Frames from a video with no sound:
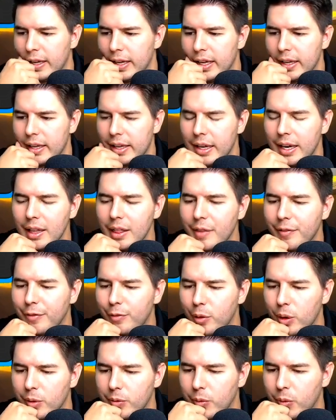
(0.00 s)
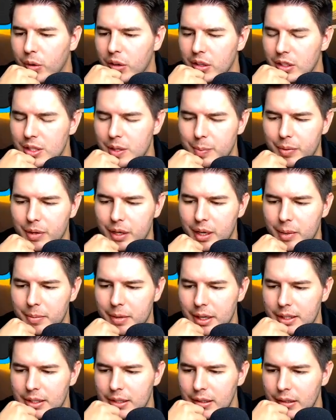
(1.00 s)
Getting the 4/4 is a pretty
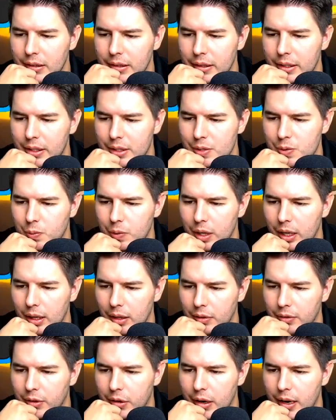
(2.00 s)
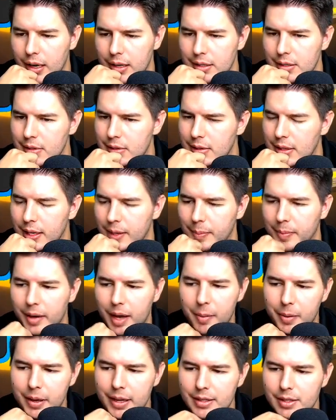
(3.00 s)
big deal here as well for us
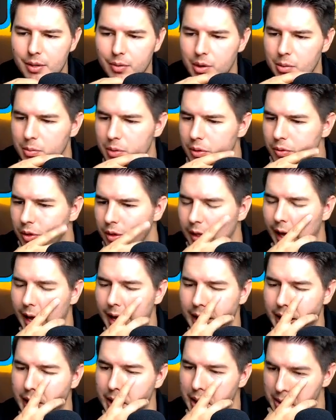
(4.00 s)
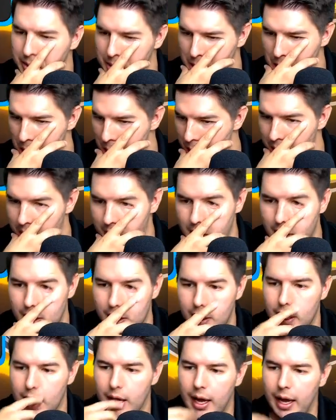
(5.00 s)
up against a removal deck.
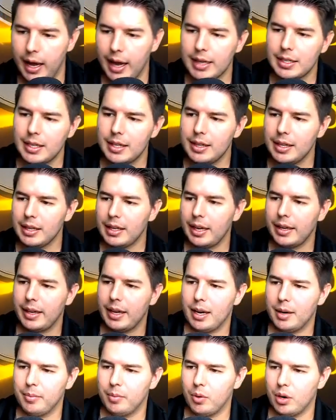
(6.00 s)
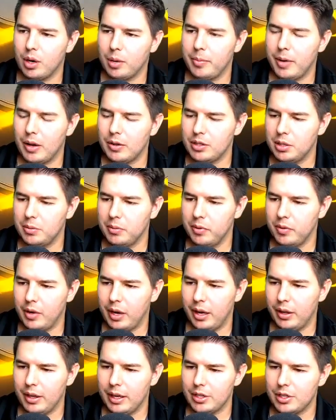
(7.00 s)
I actually think I care more about Tomb of
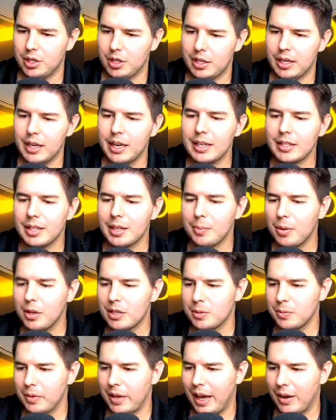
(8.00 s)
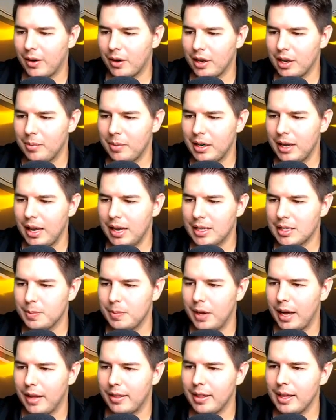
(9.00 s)
Annihilation. Getting to the +1 counter can be nice, but
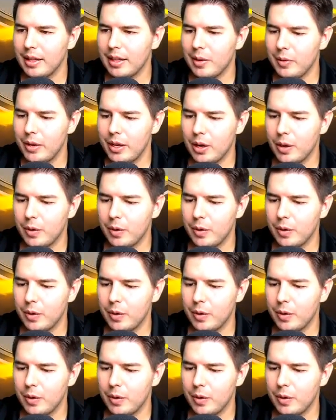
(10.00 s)
I think that we go